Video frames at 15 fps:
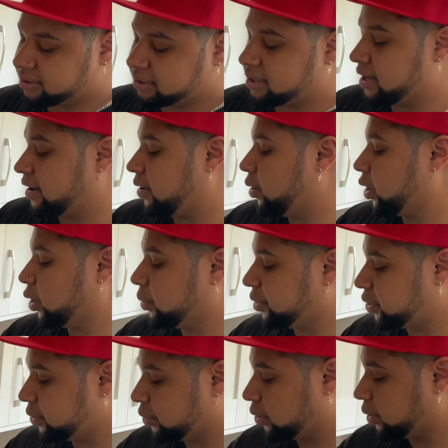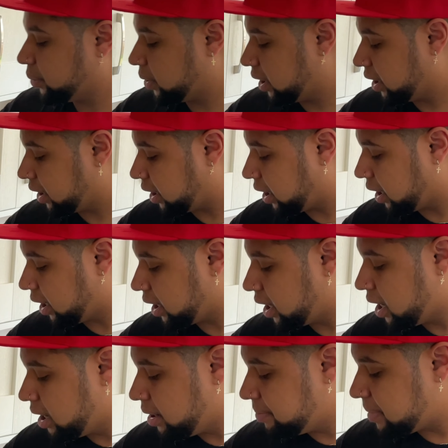the oil will do all the work.
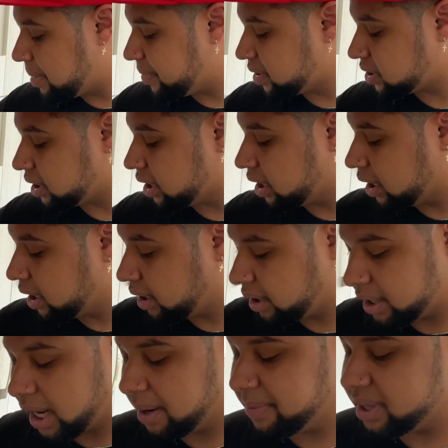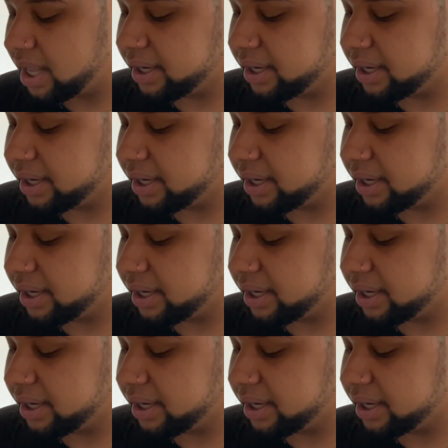Remember to lay them in there